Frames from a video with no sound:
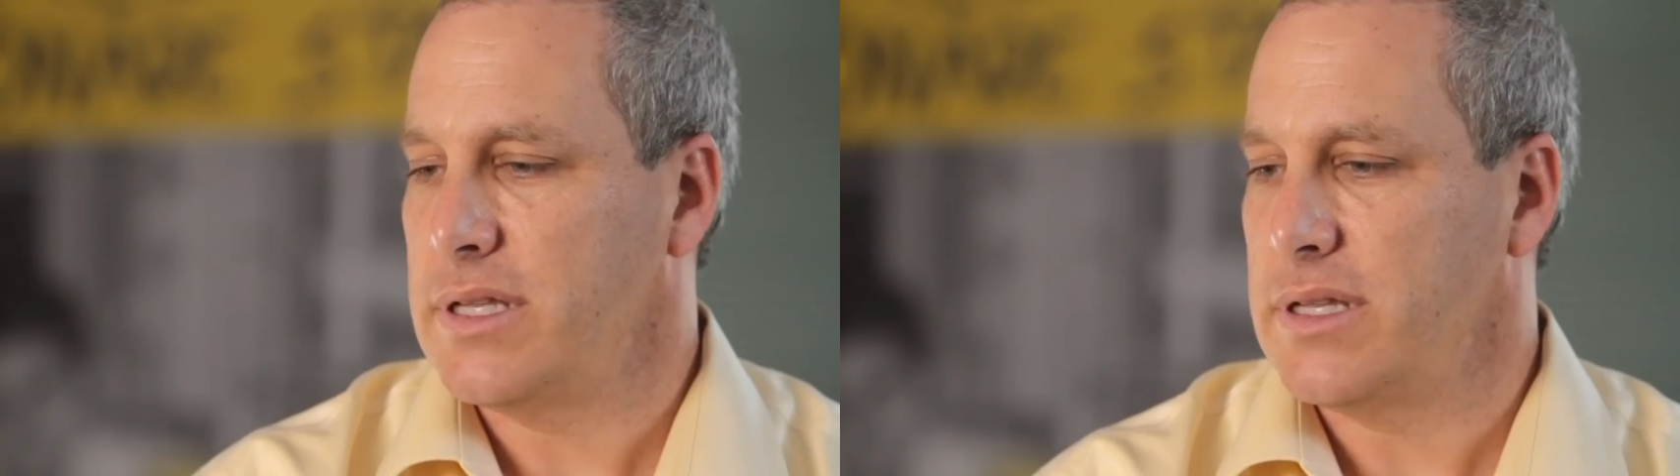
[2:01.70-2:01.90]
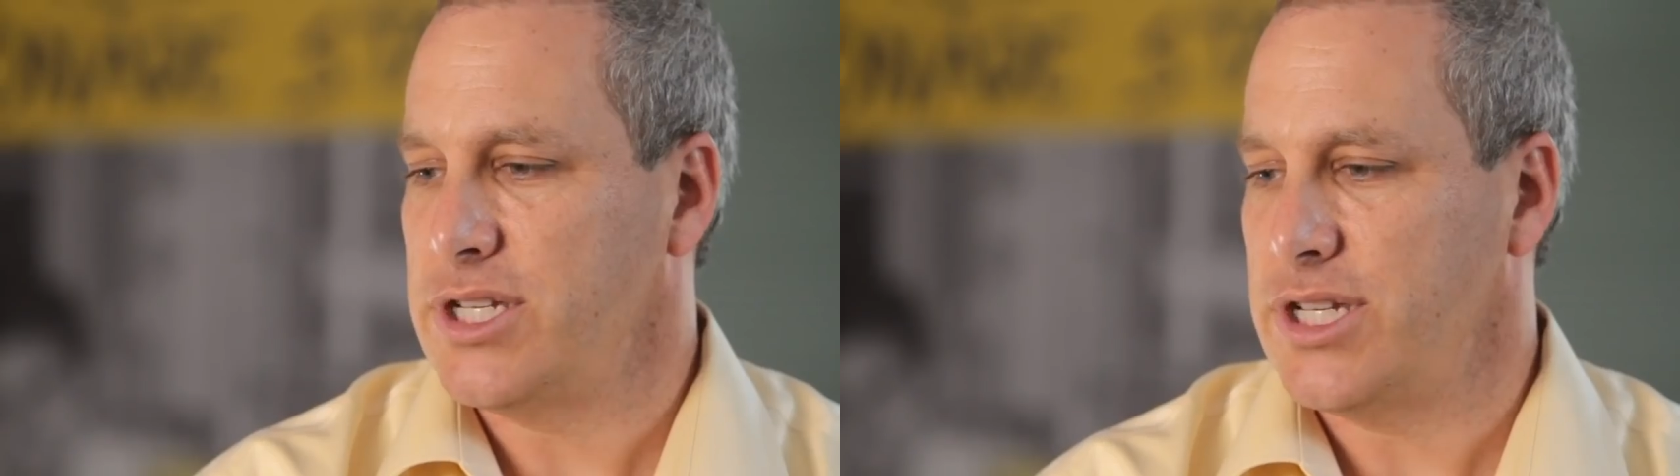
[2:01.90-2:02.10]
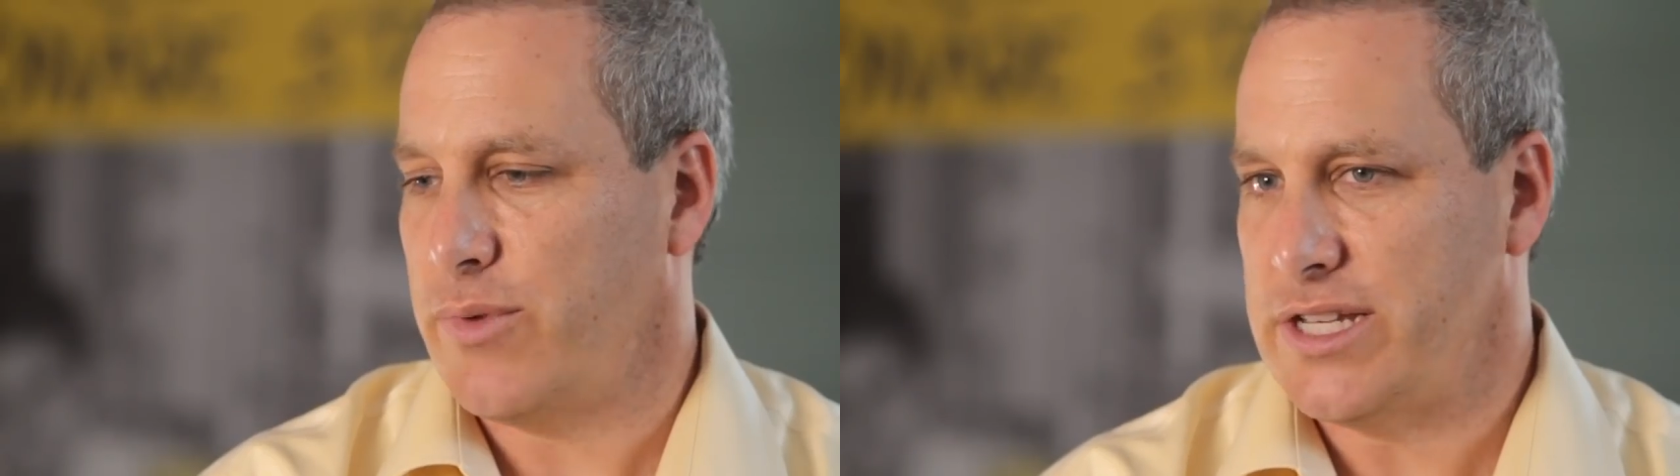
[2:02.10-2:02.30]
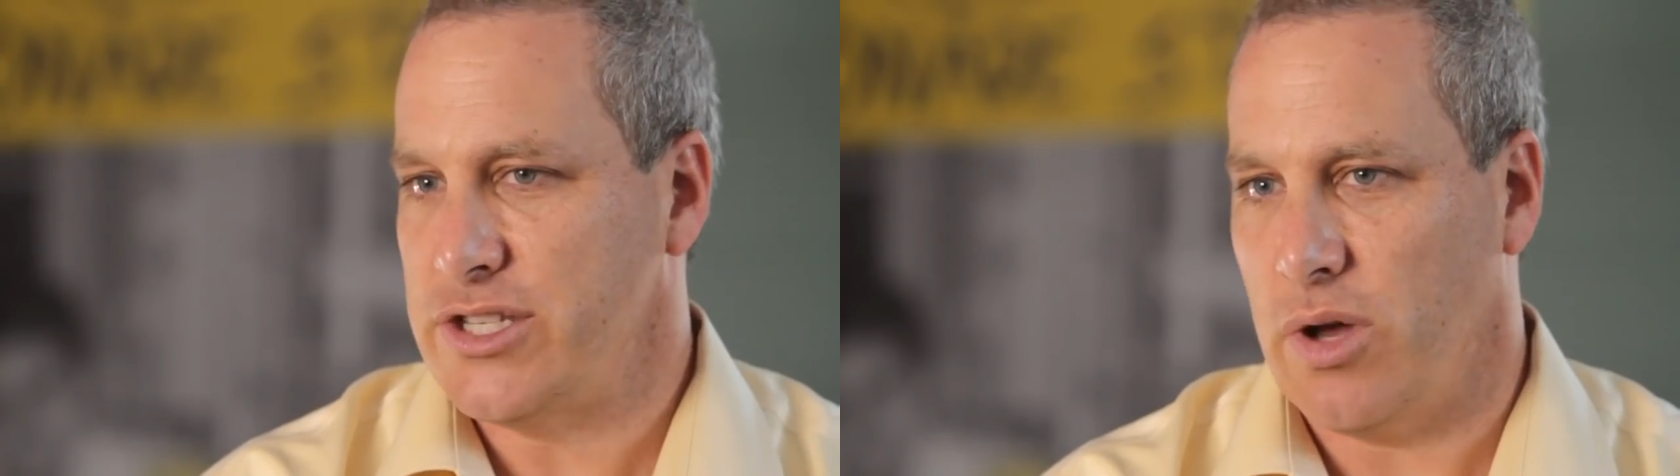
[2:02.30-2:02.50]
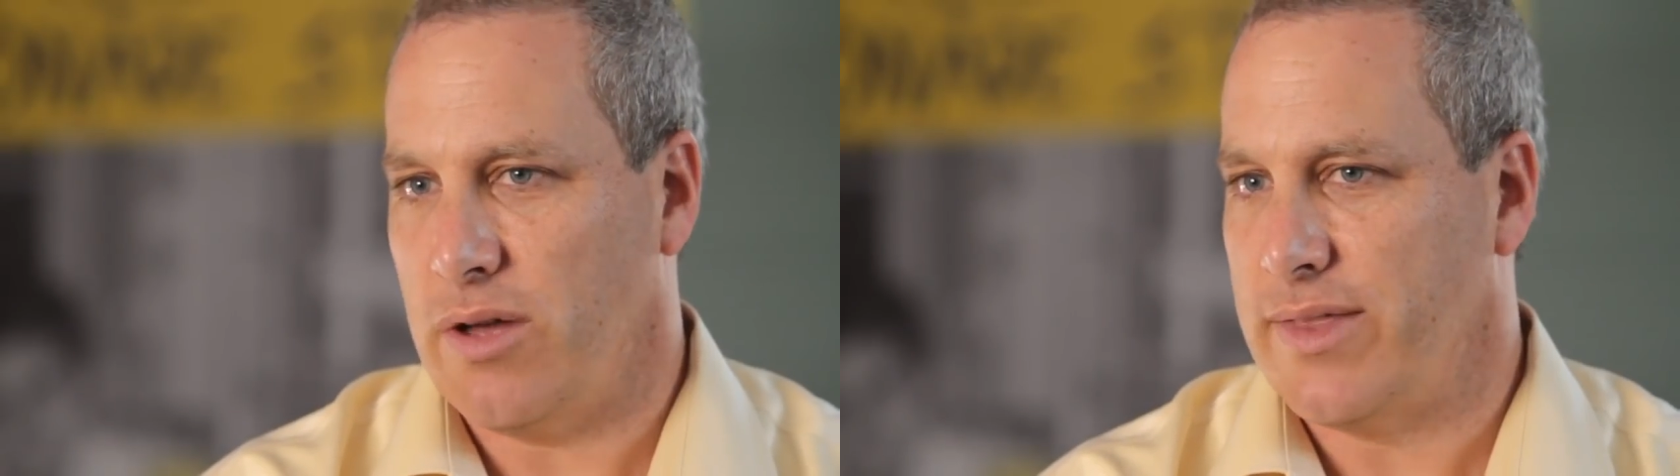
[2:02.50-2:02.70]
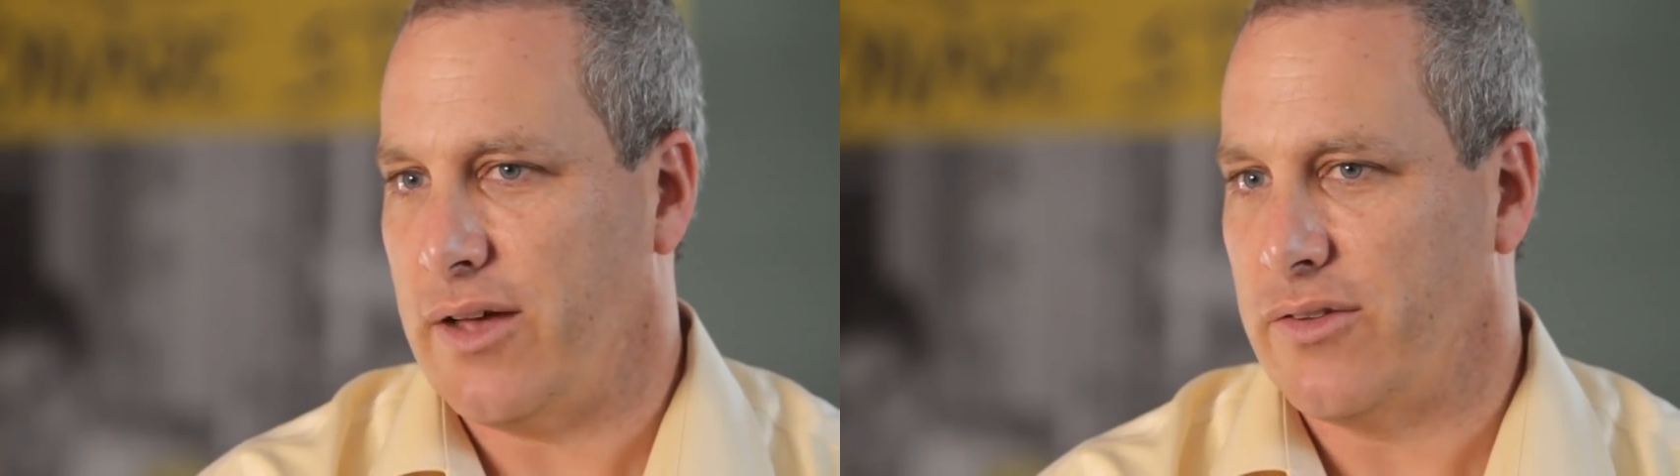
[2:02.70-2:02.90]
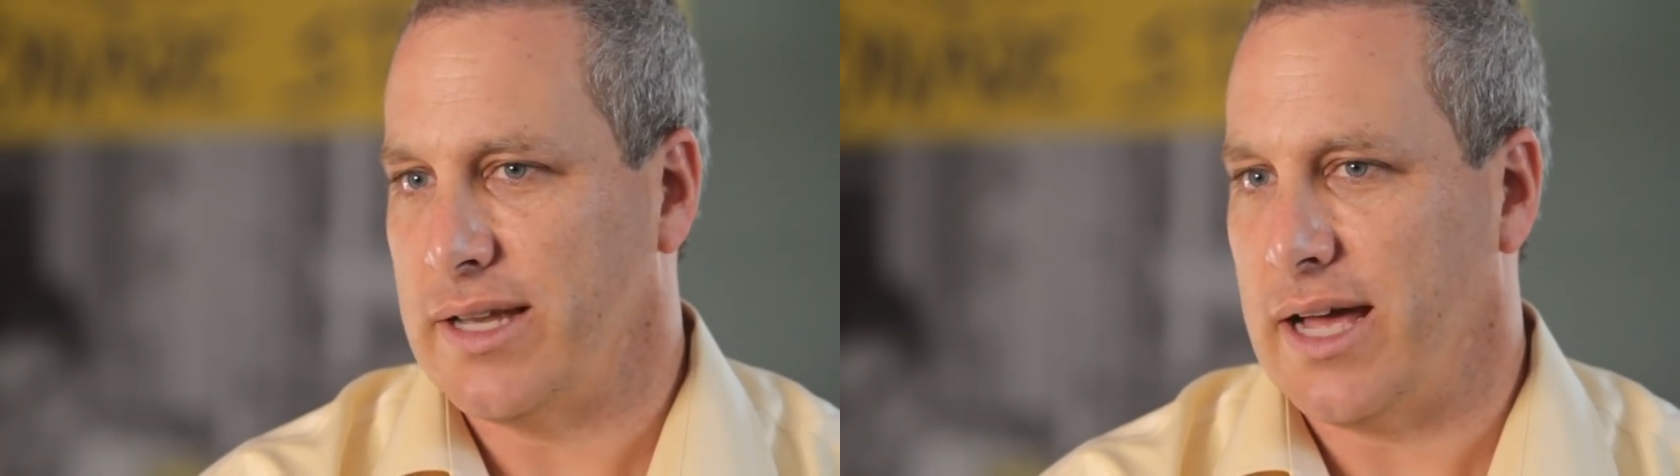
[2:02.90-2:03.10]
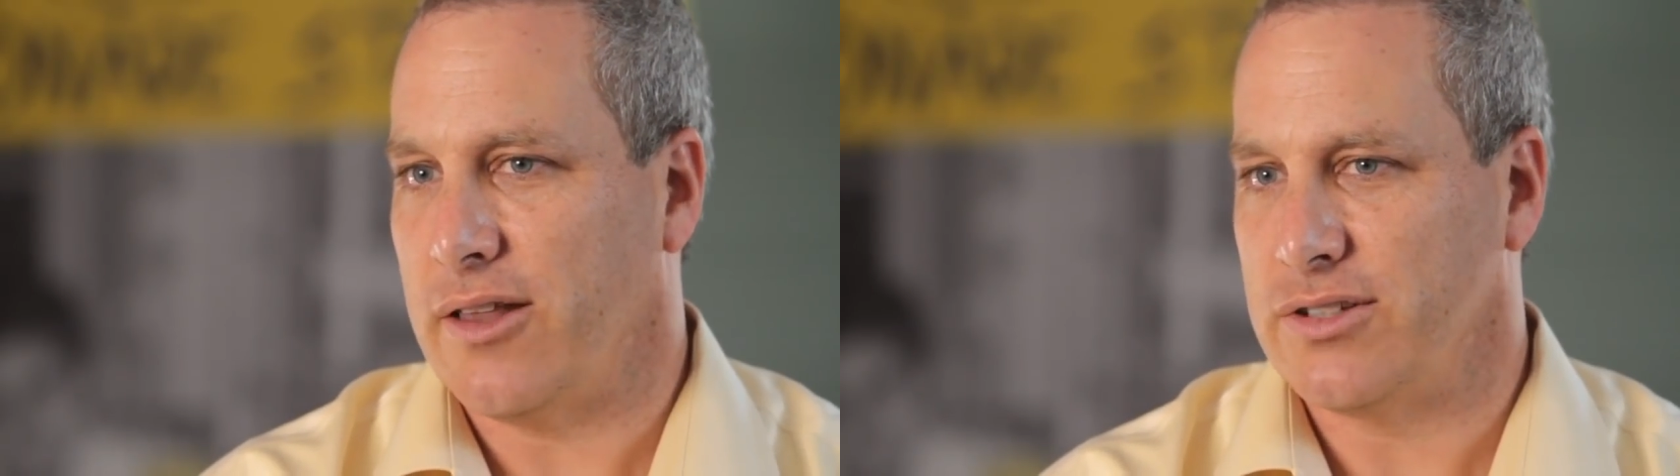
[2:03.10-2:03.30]
She raised
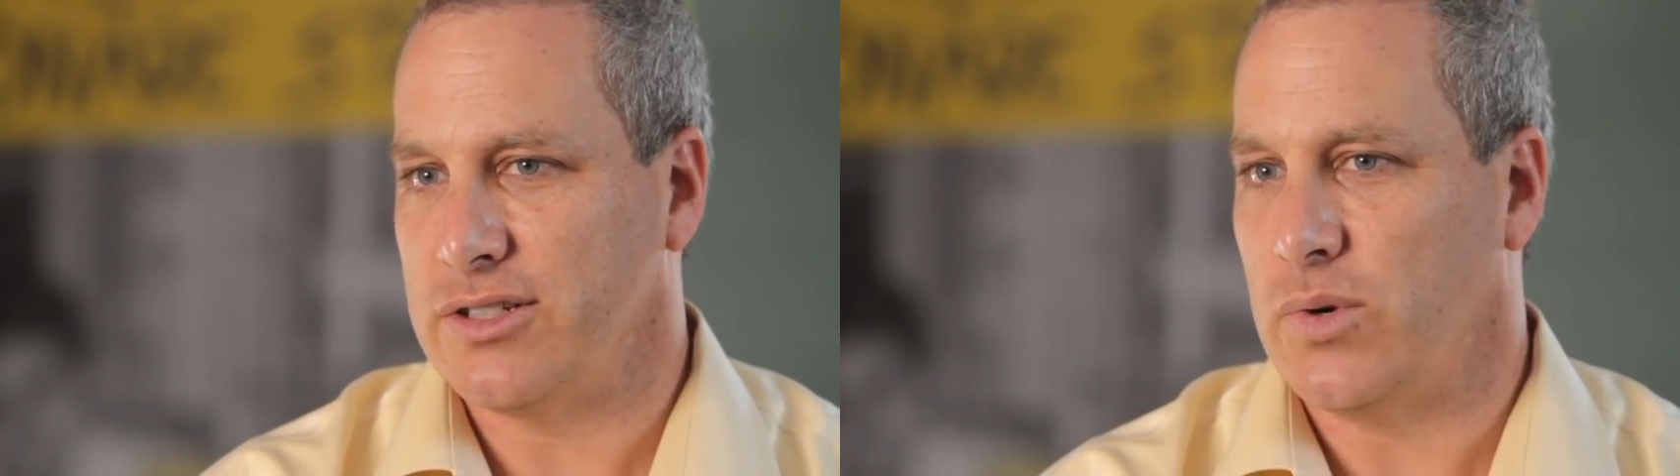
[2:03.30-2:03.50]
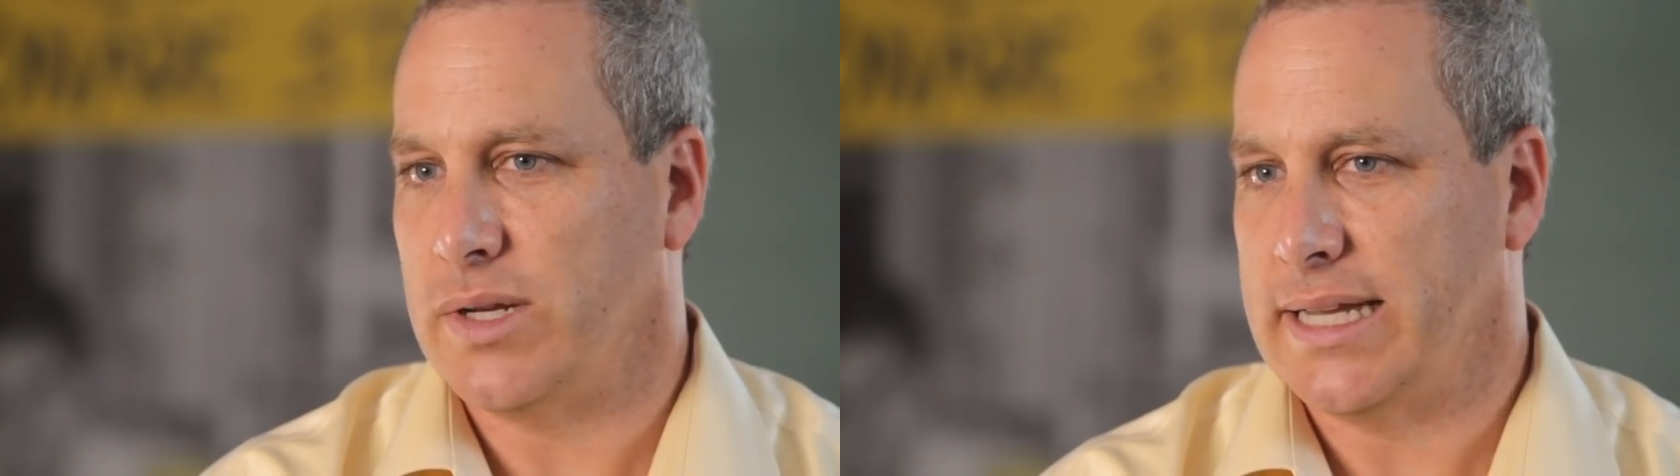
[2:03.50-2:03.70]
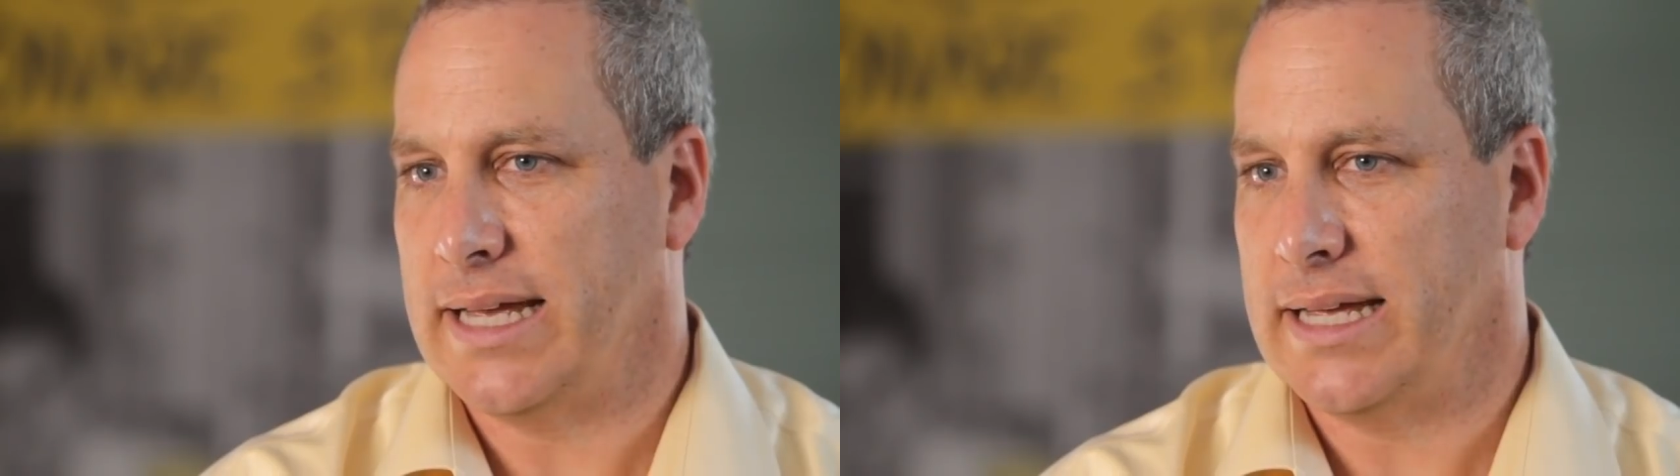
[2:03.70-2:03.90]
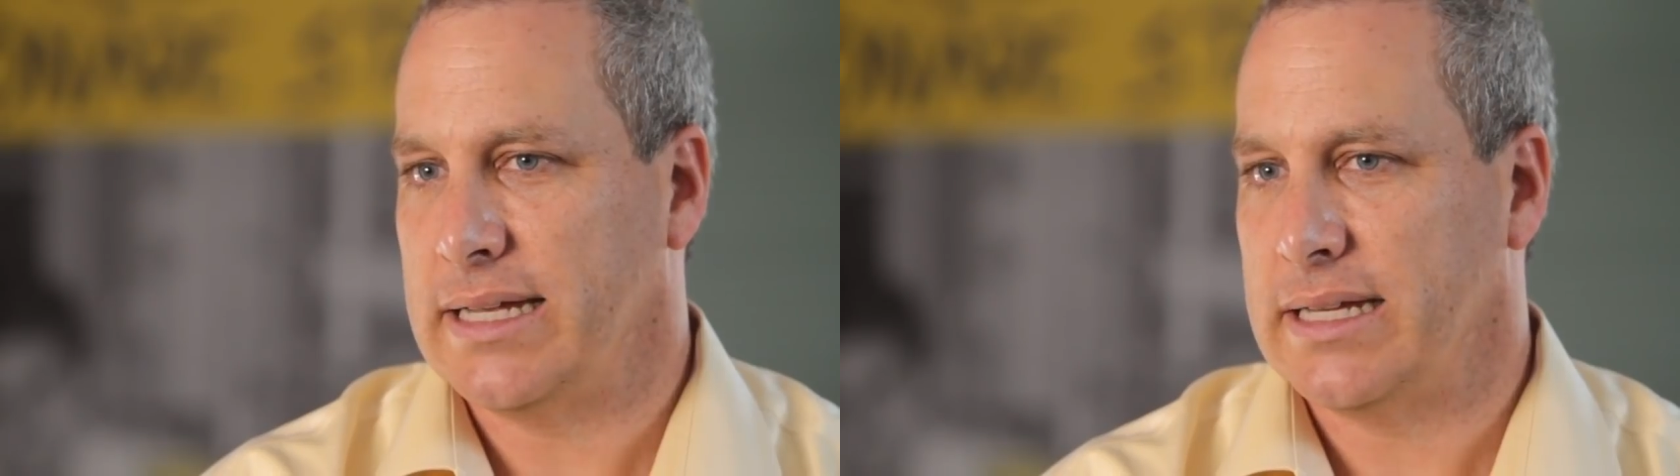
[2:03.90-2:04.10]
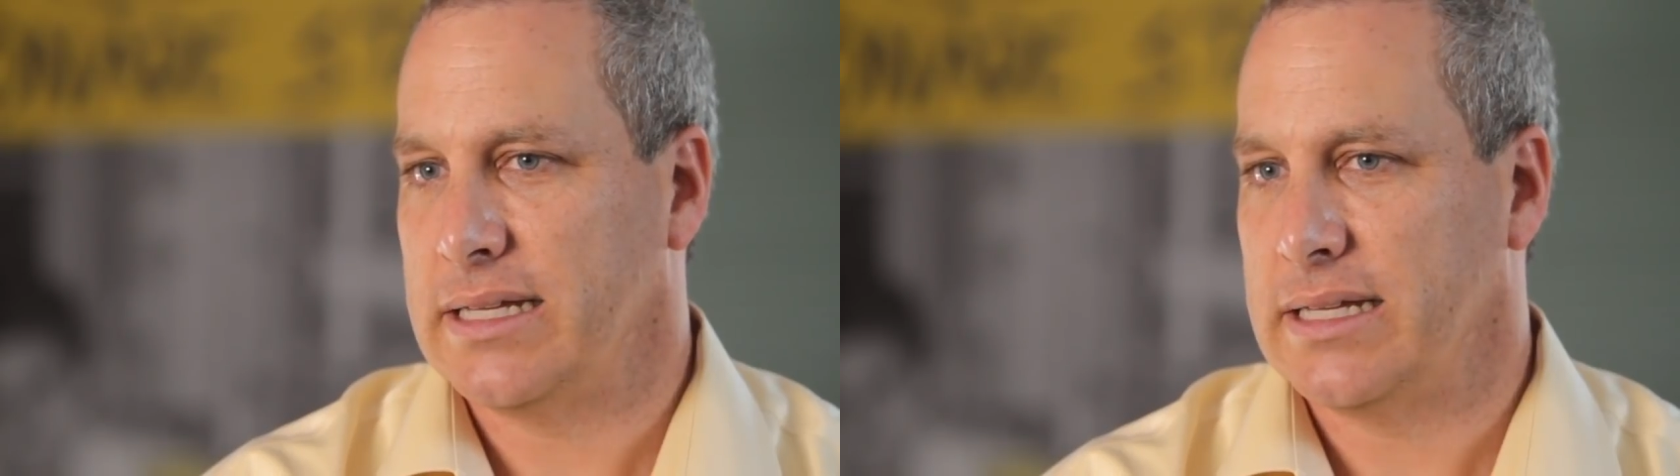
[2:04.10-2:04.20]
$12,000 in one day.